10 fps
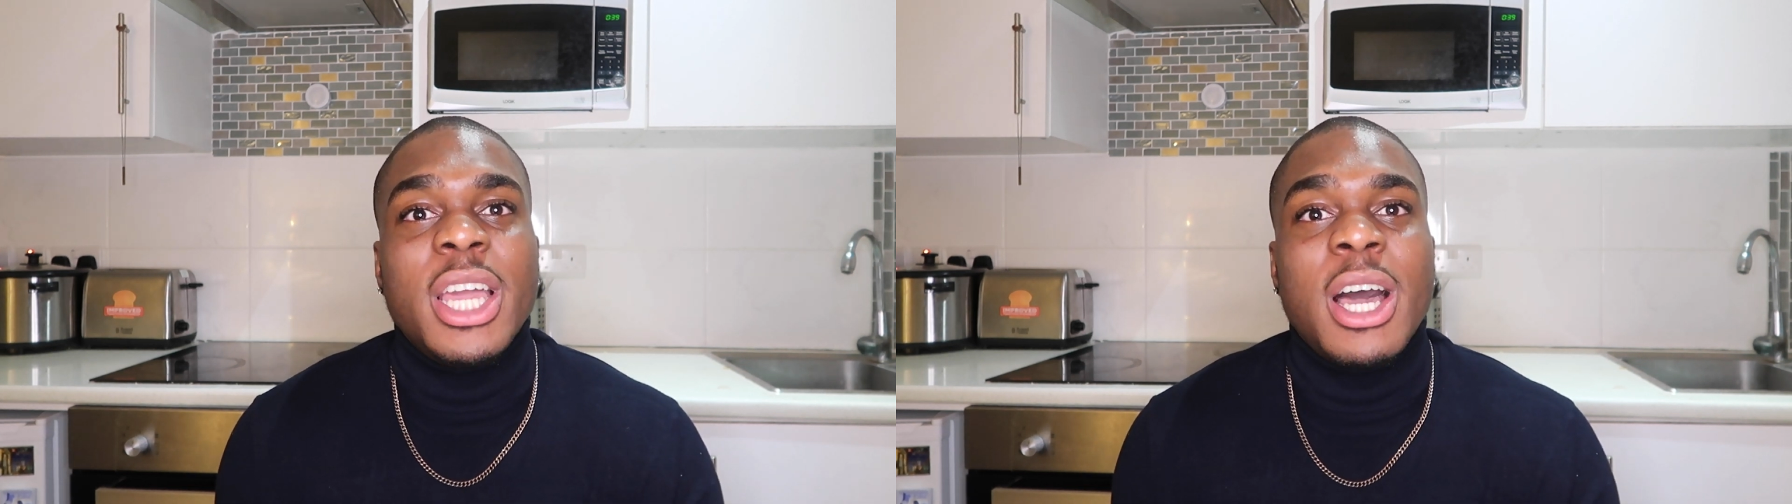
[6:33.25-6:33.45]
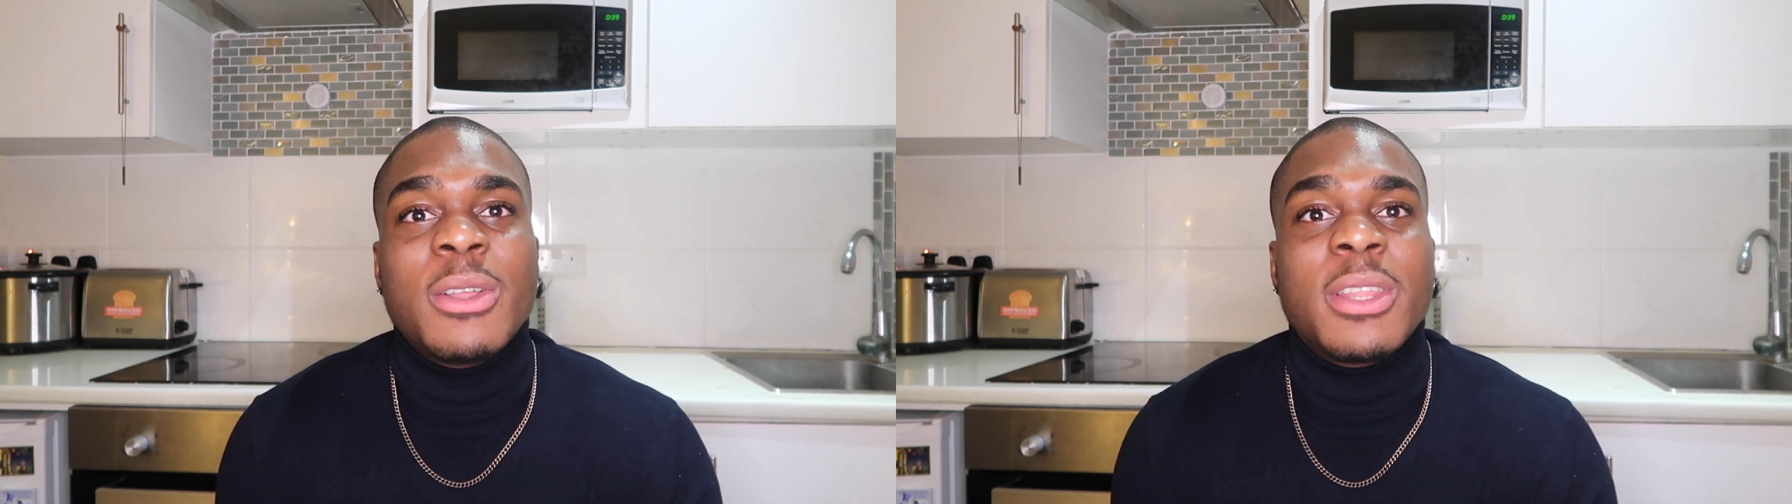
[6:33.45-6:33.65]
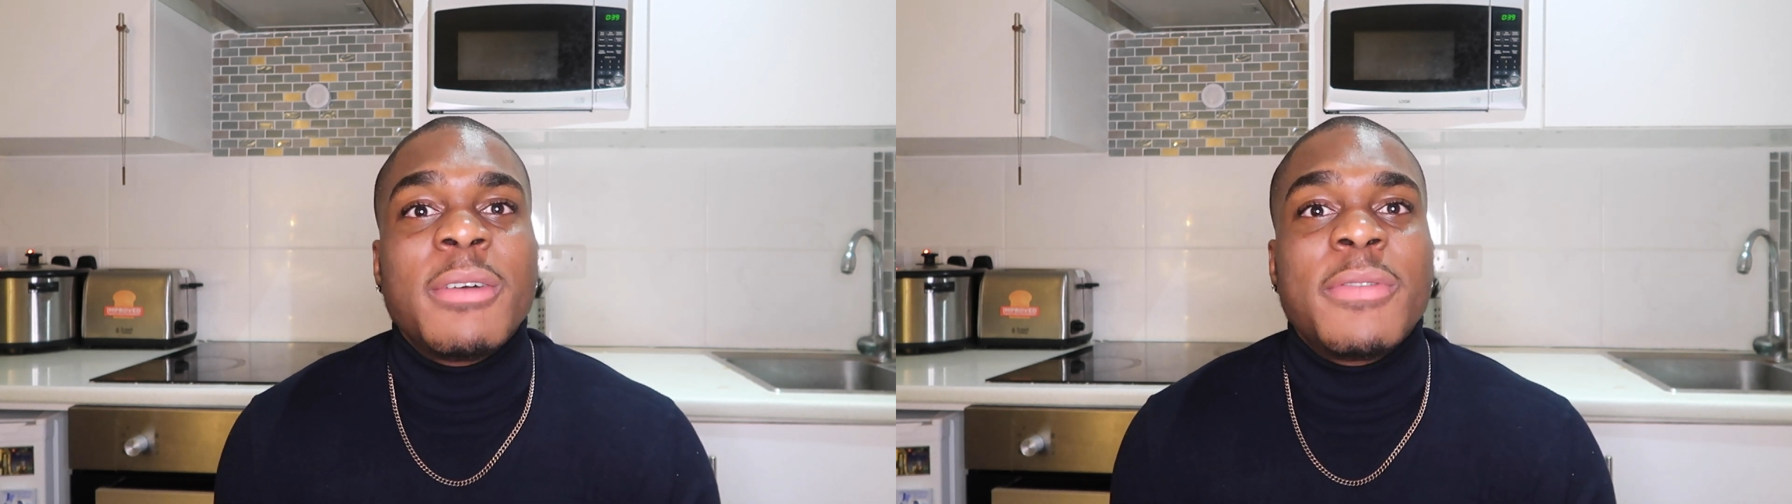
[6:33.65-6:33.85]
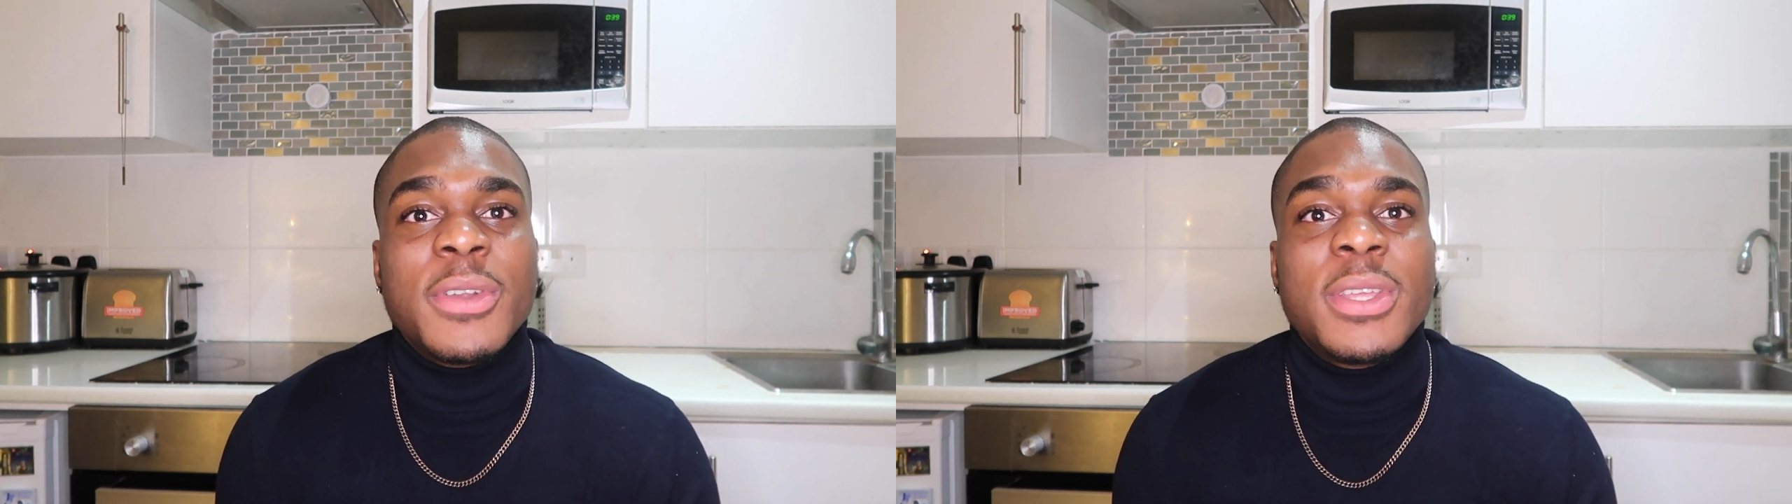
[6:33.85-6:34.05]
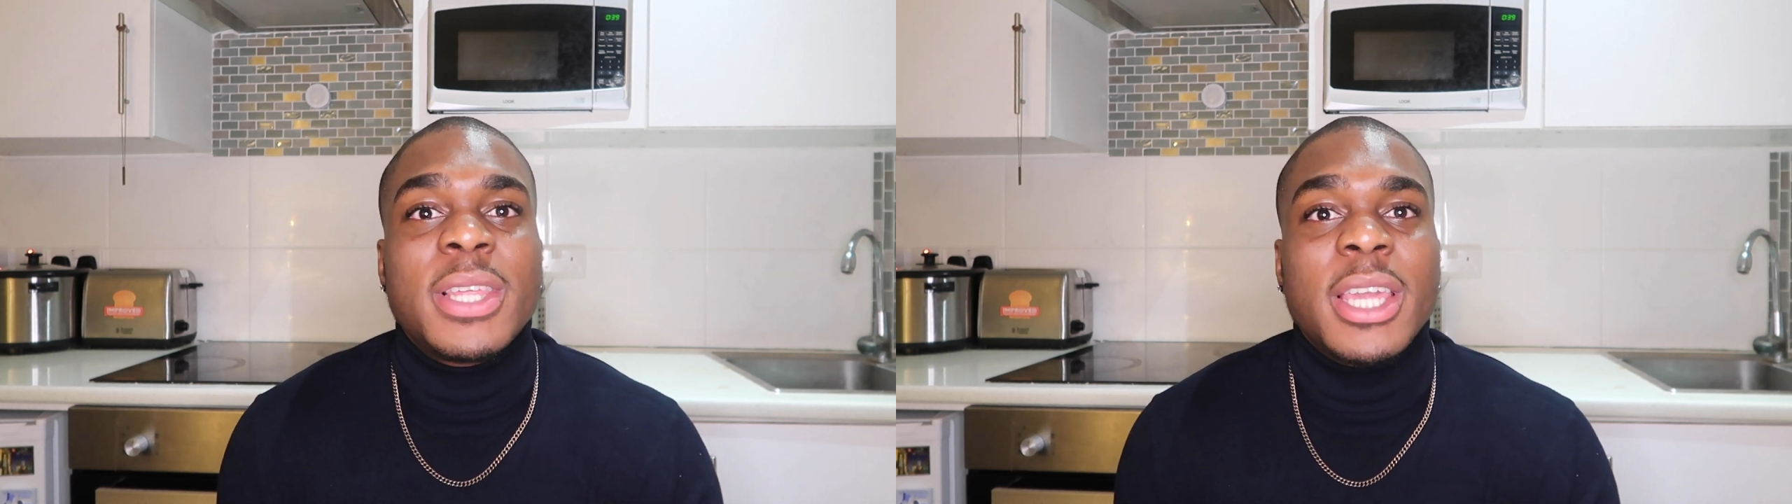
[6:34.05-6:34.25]
out there for
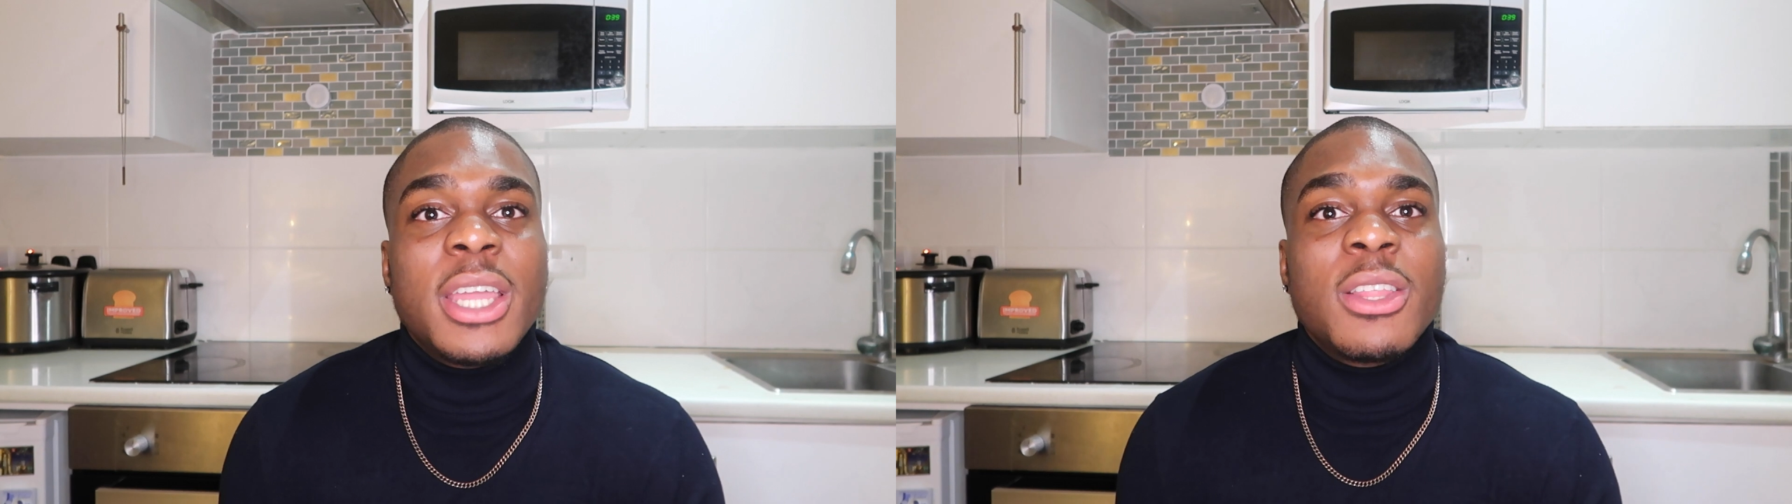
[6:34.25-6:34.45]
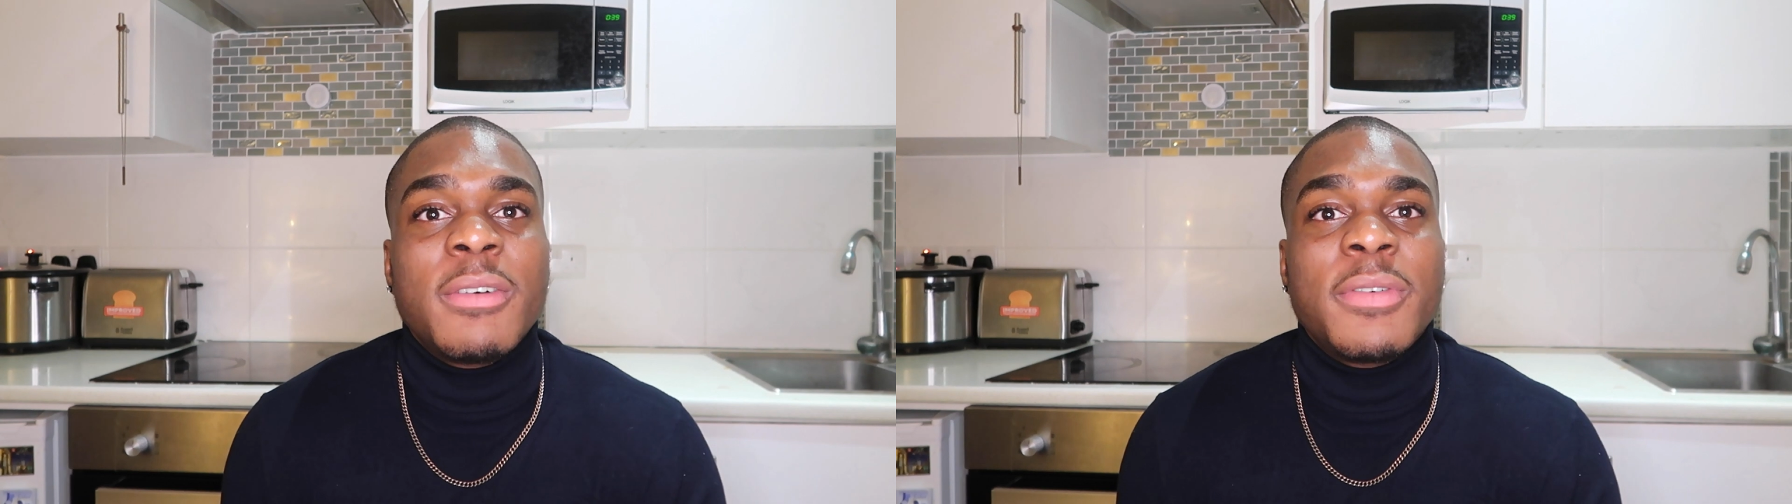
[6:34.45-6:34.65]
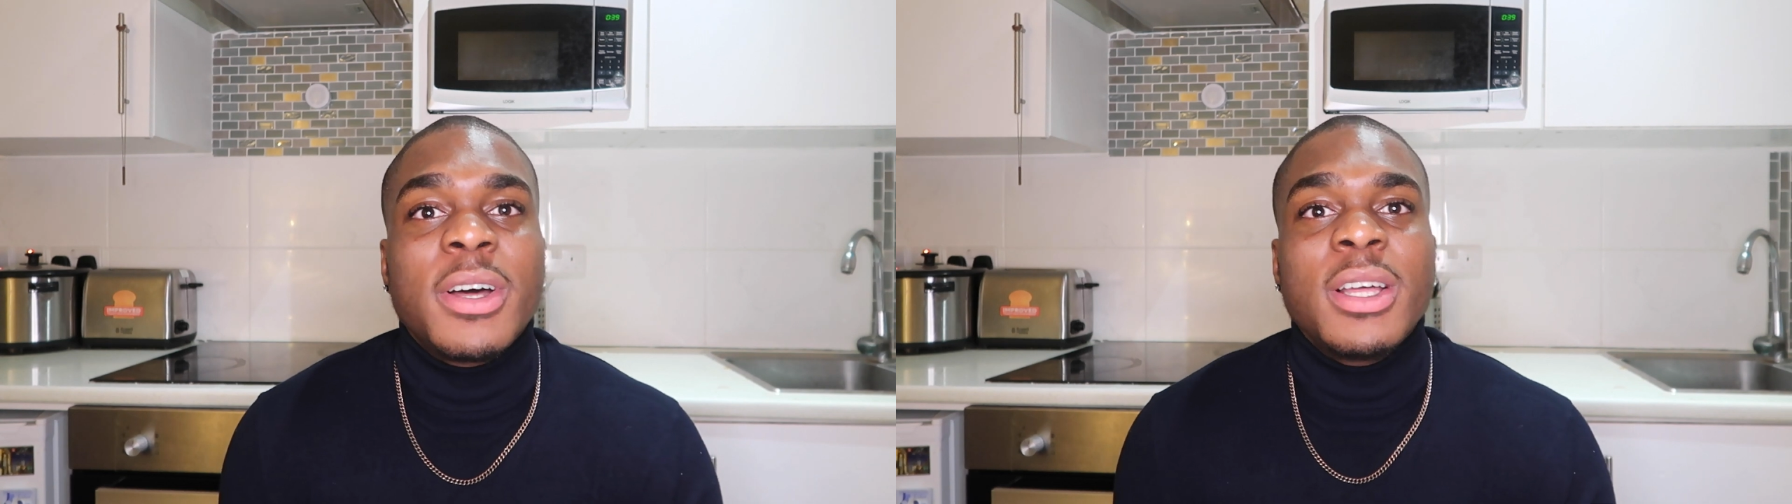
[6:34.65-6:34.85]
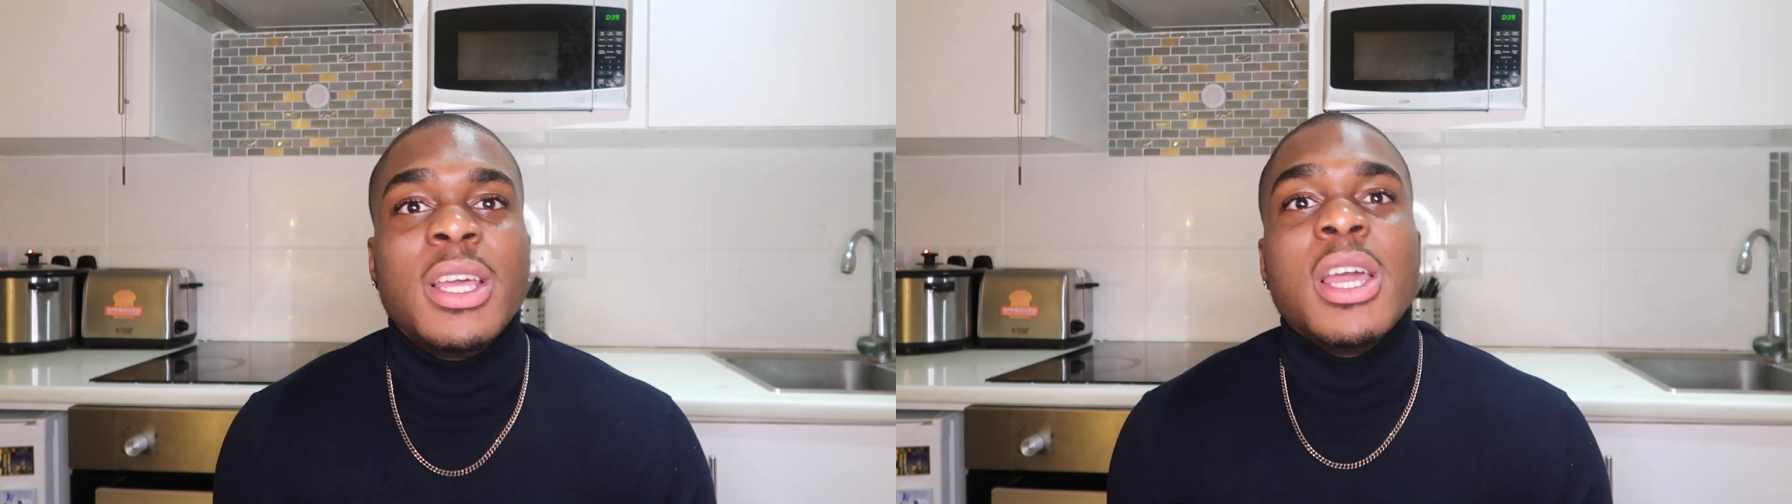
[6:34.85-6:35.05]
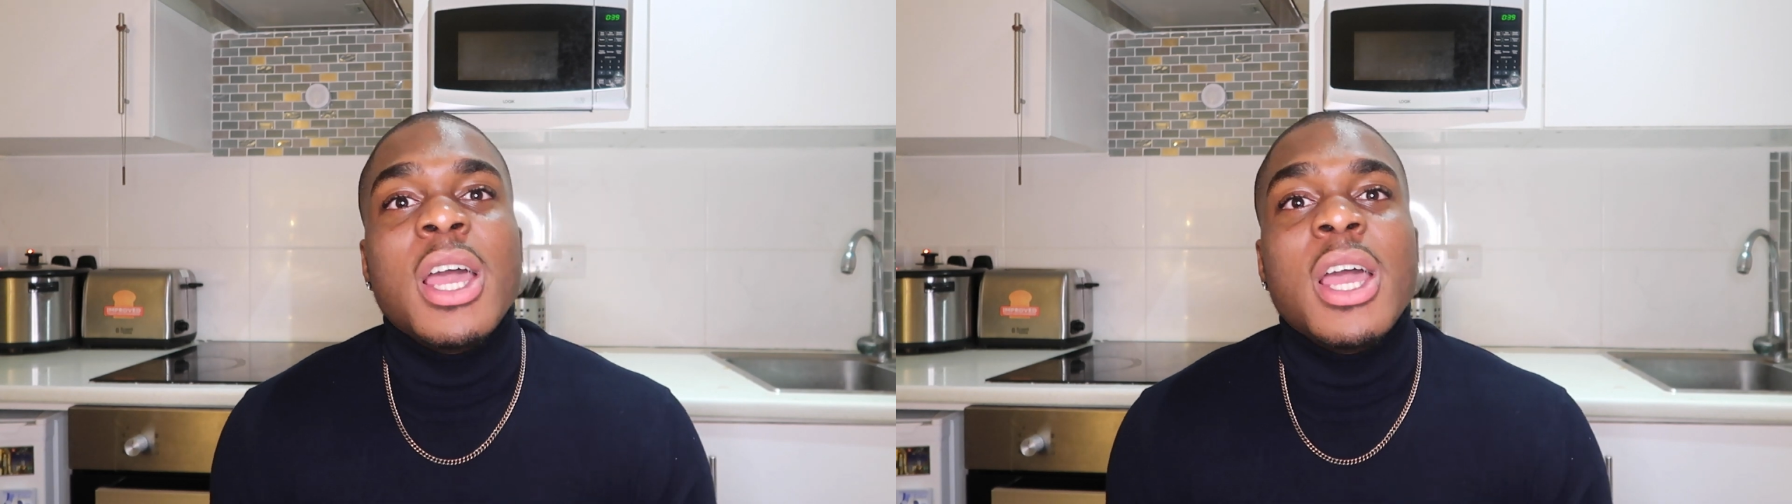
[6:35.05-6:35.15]
you to get an offer.